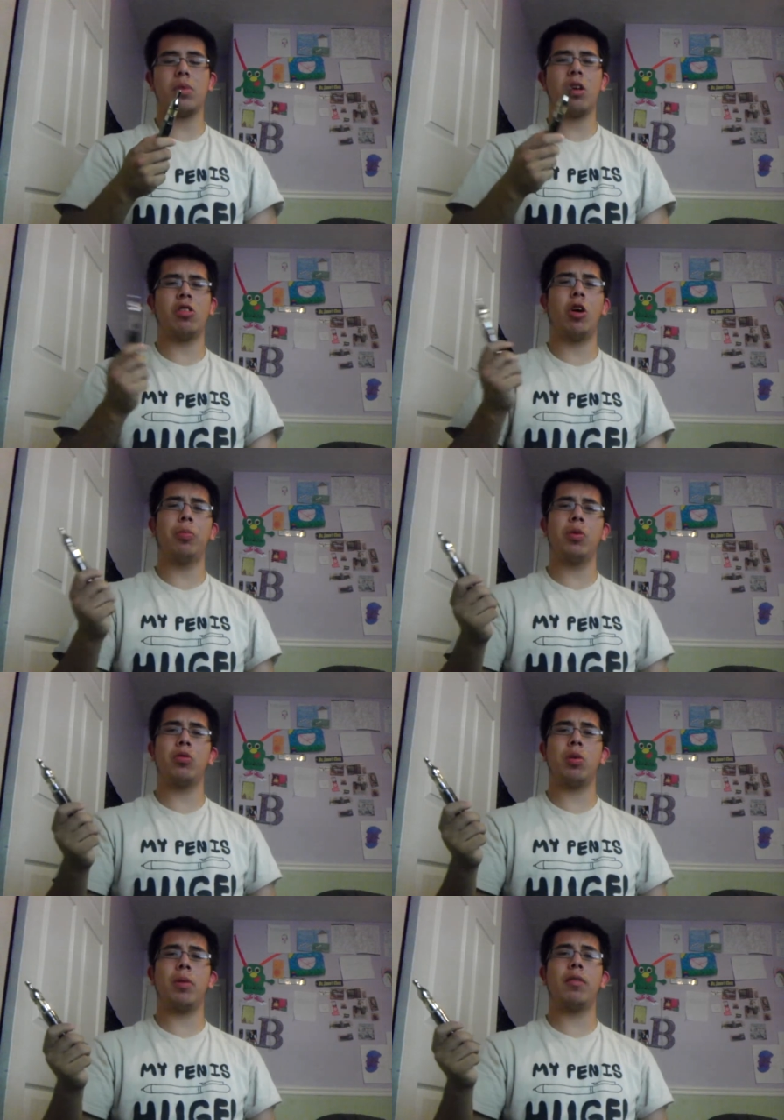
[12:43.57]
So I hope you
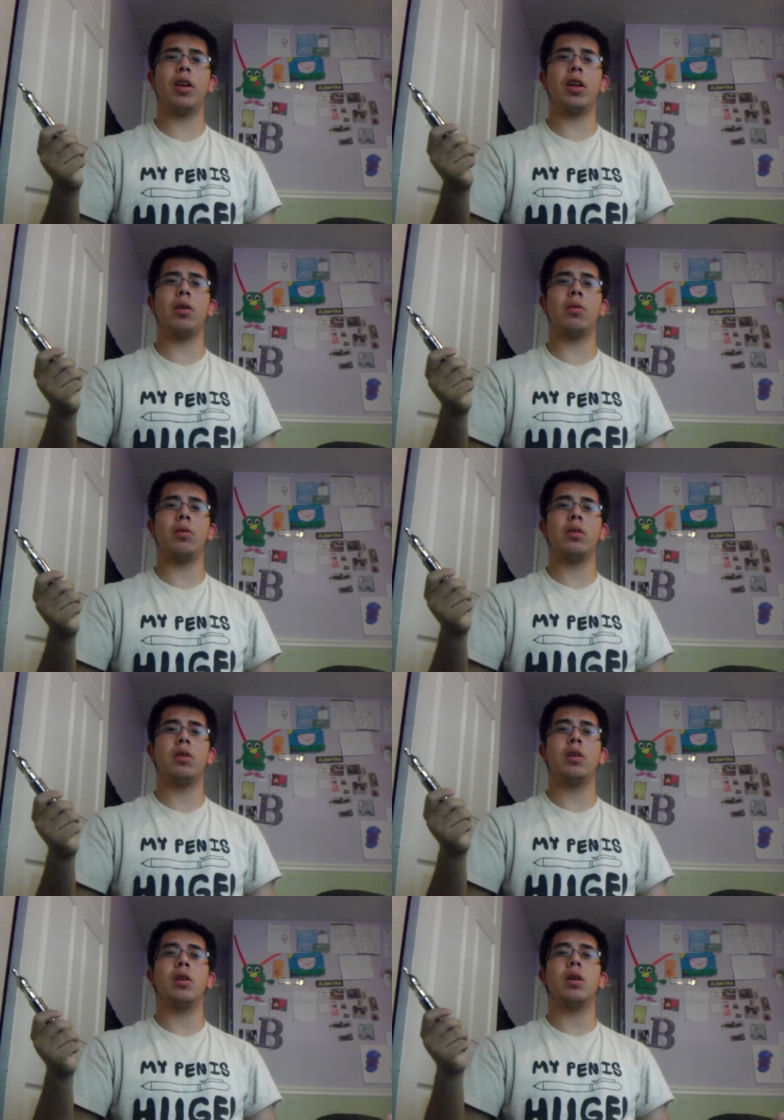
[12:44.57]
enjoyed my video.
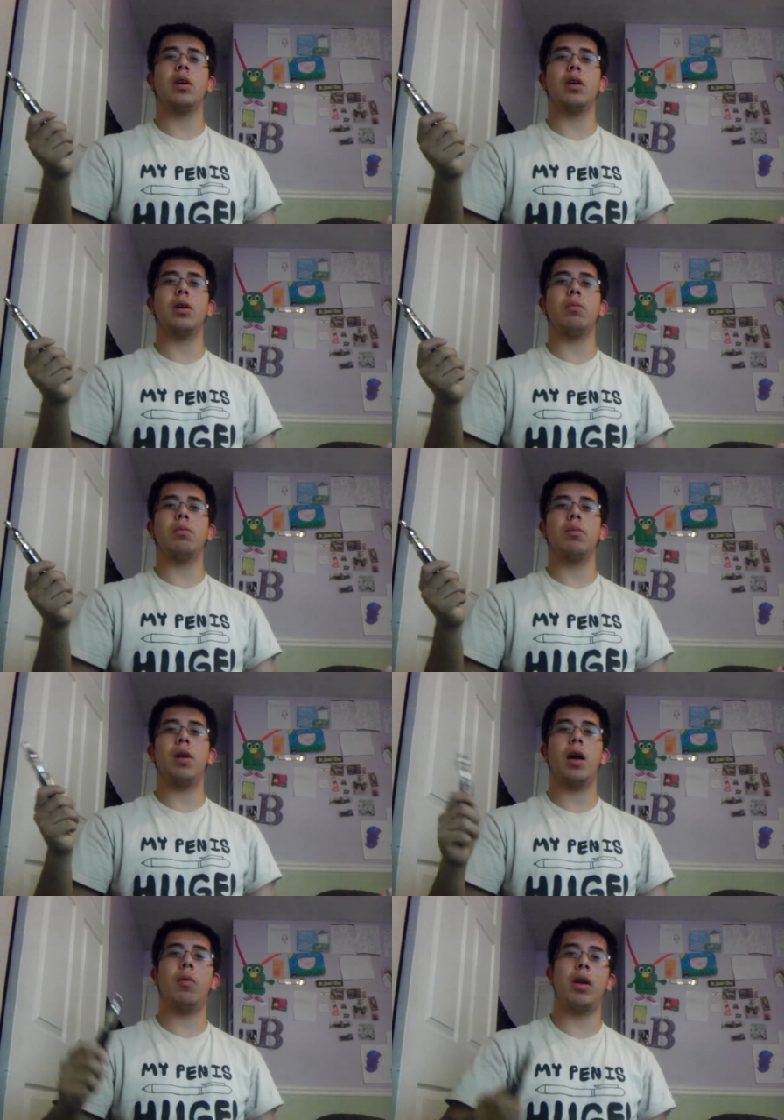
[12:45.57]
I
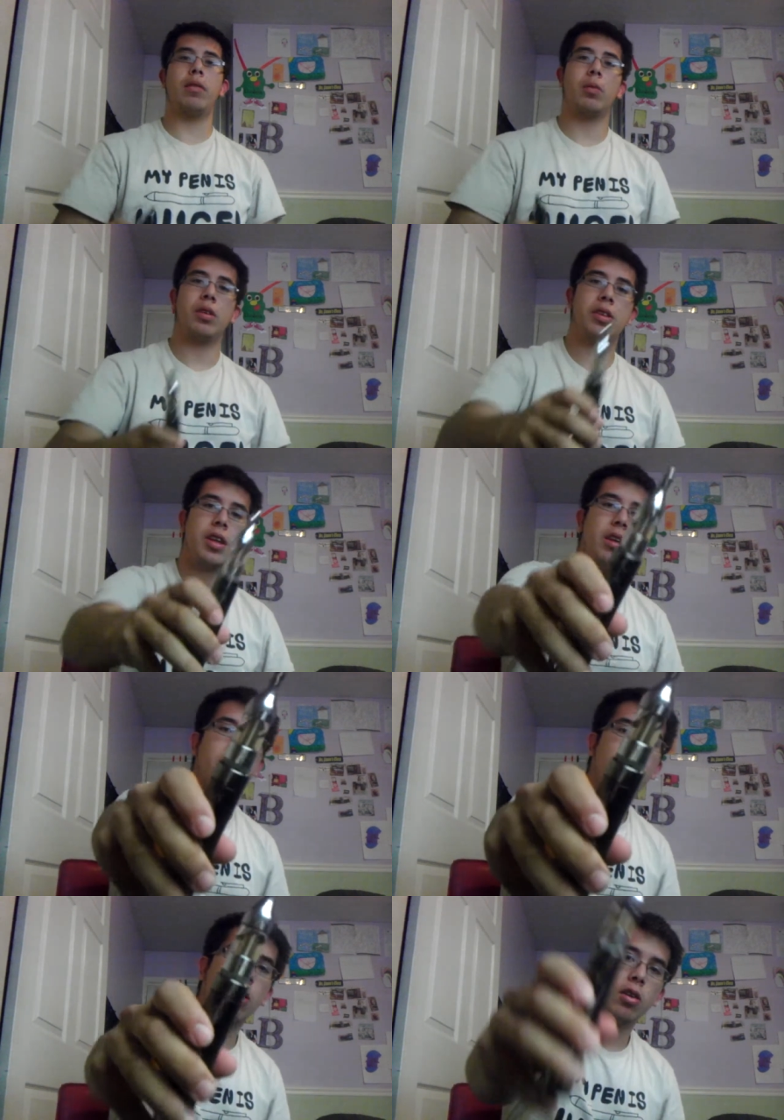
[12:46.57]
want everyone to stay
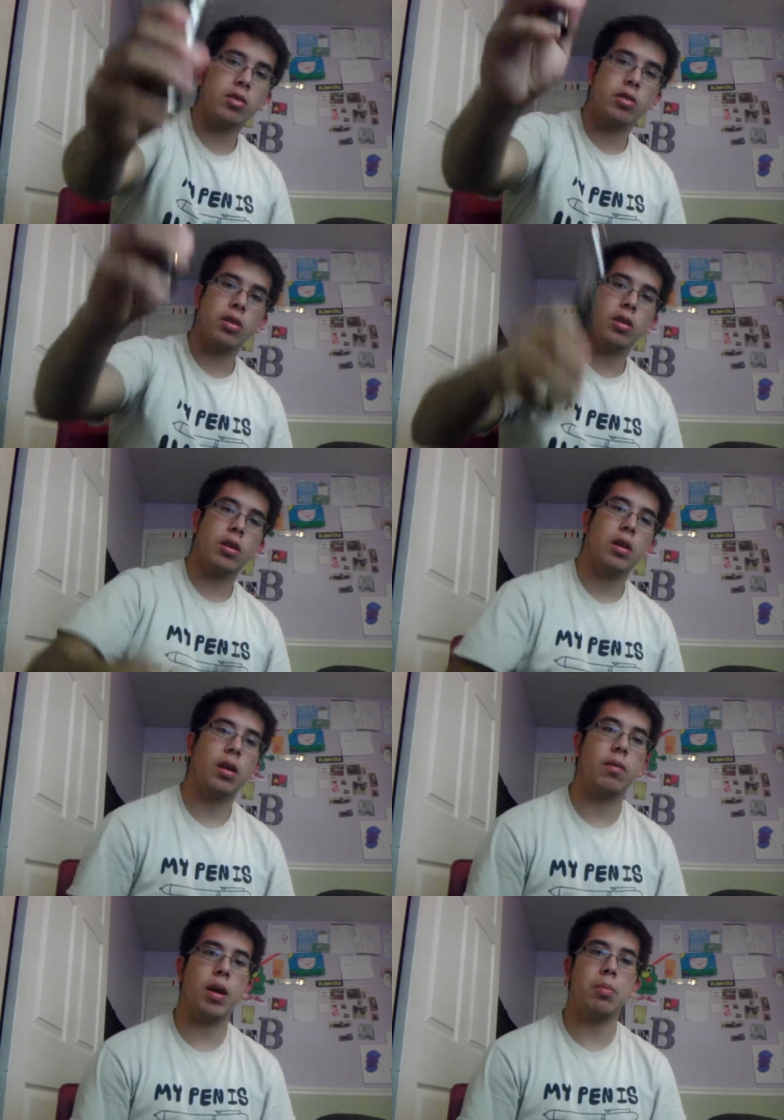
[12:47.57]
charged
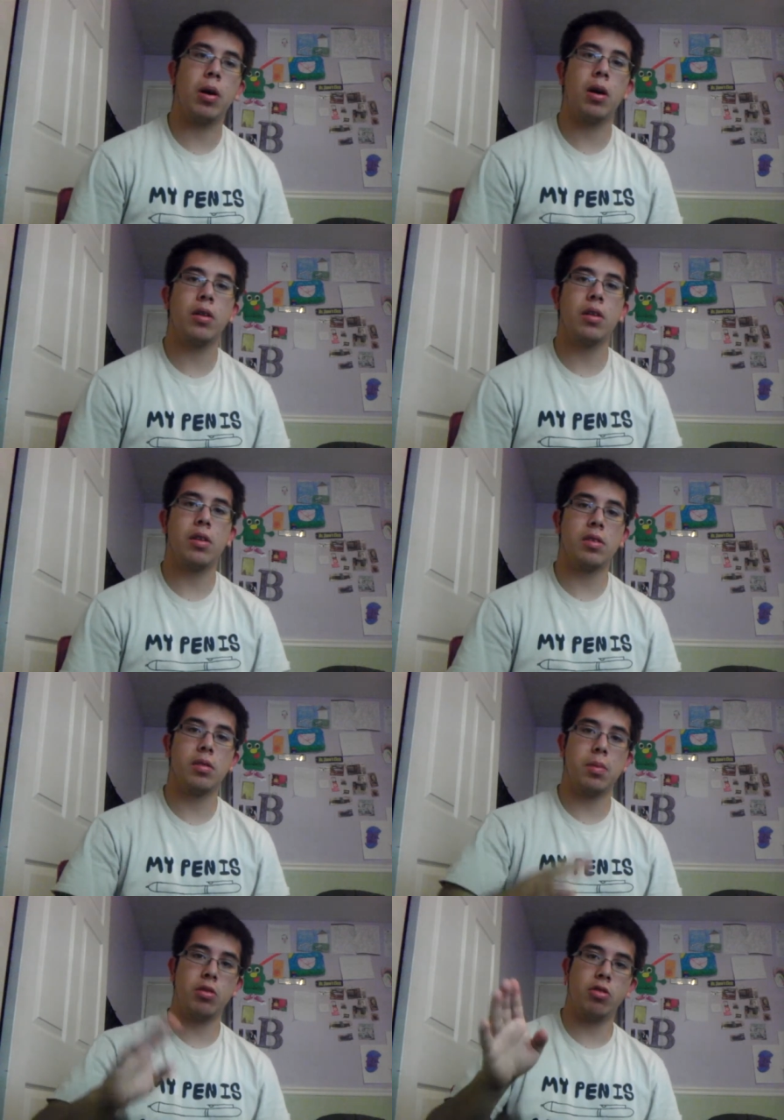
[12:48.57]
and vape on. This has
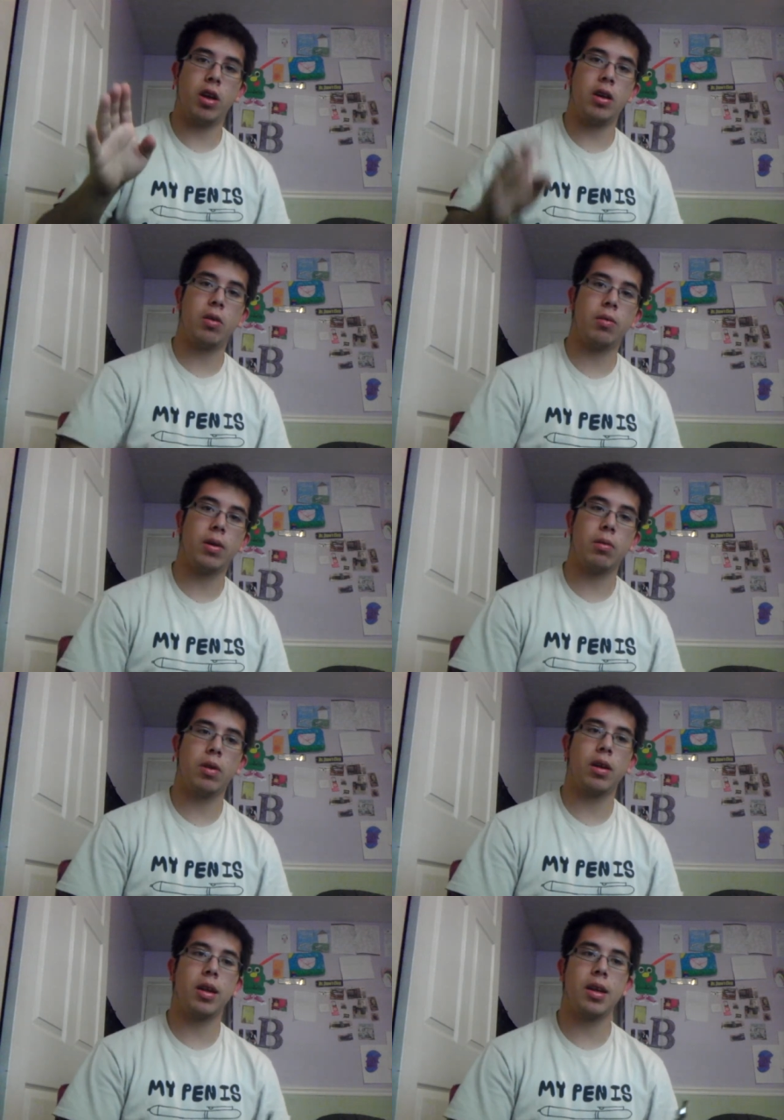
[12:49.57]
been Jake over at
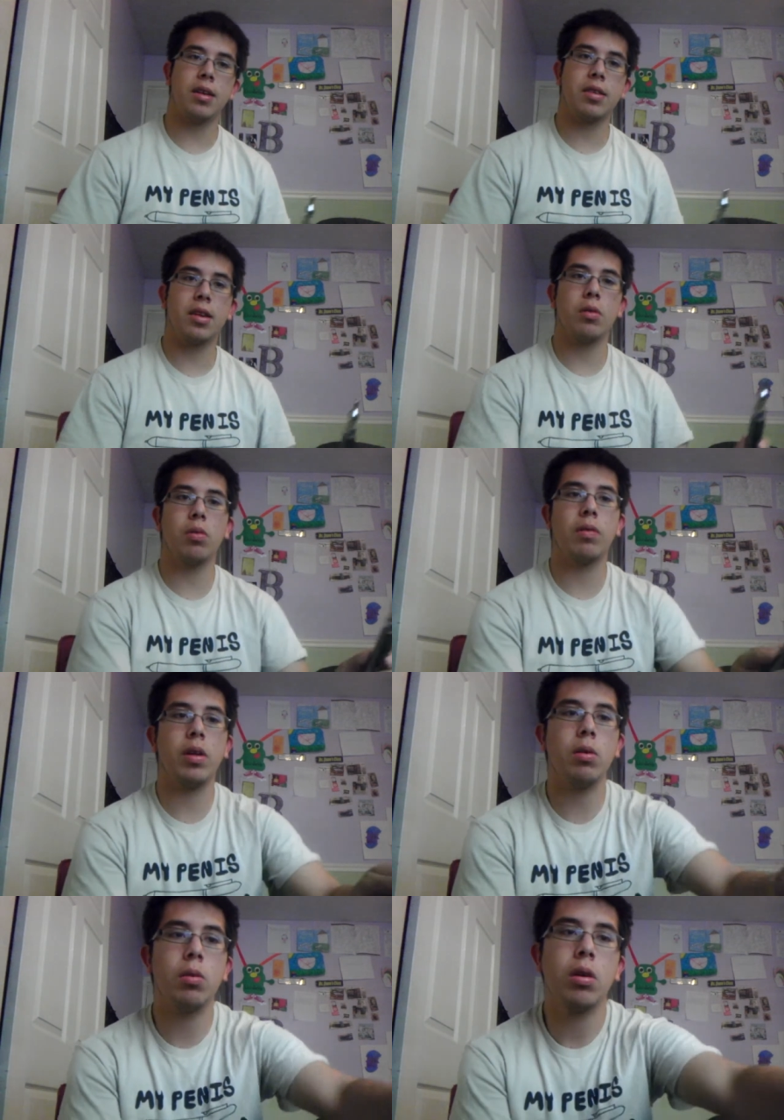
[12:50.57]
Real E-Cig
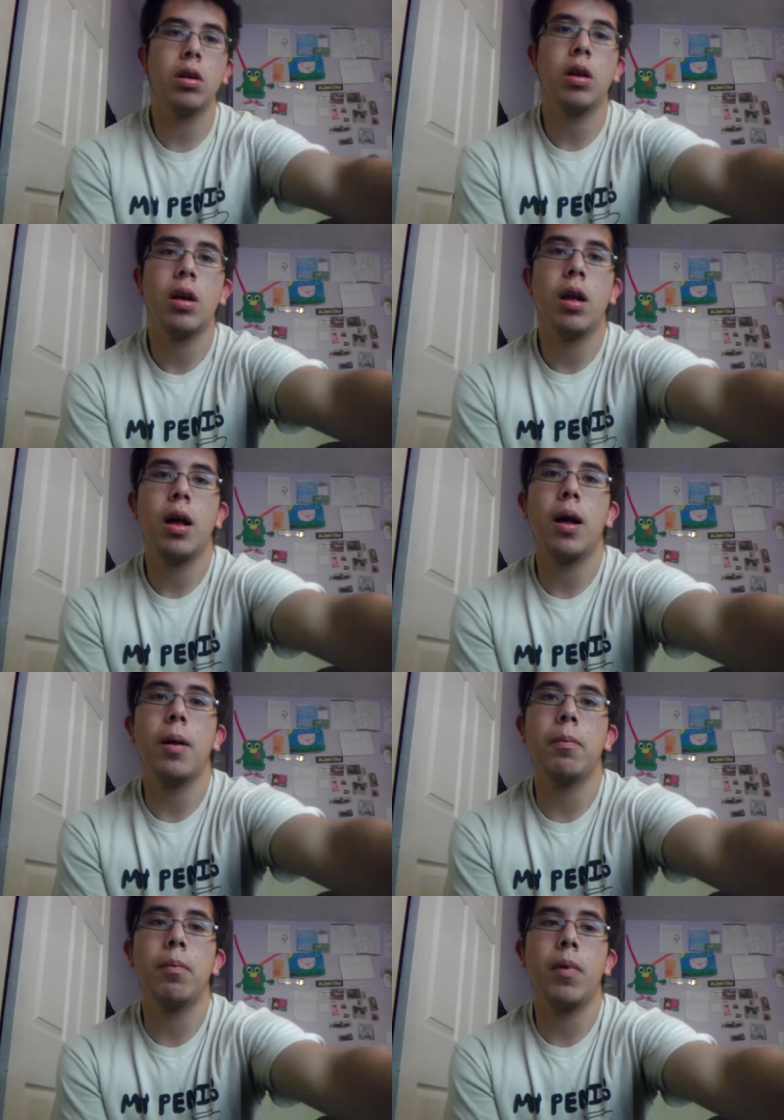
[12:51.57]
Review.
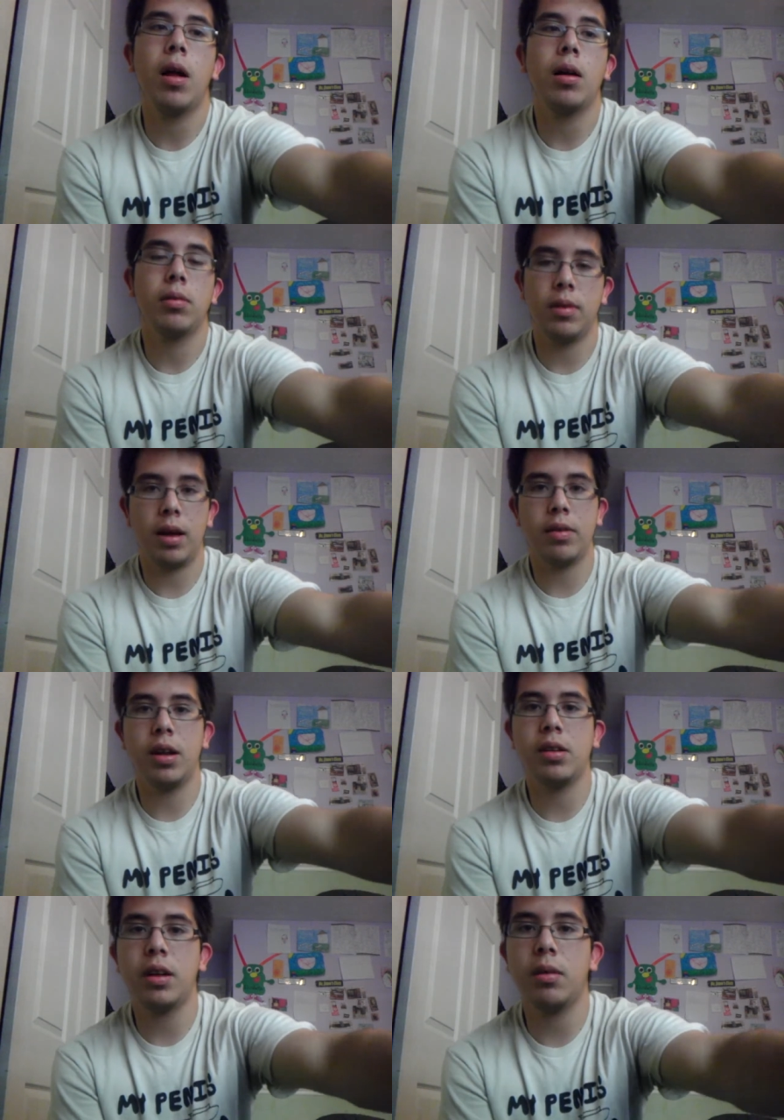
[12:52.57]
Have a
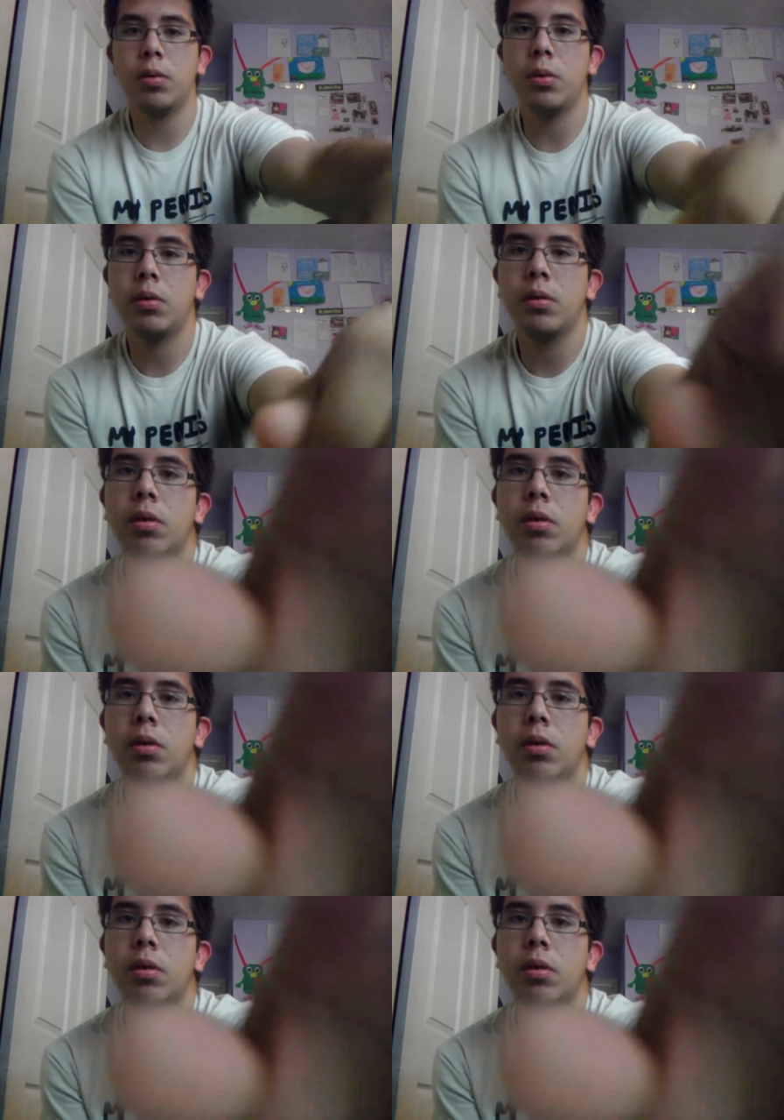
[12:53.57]
nice day, everyone.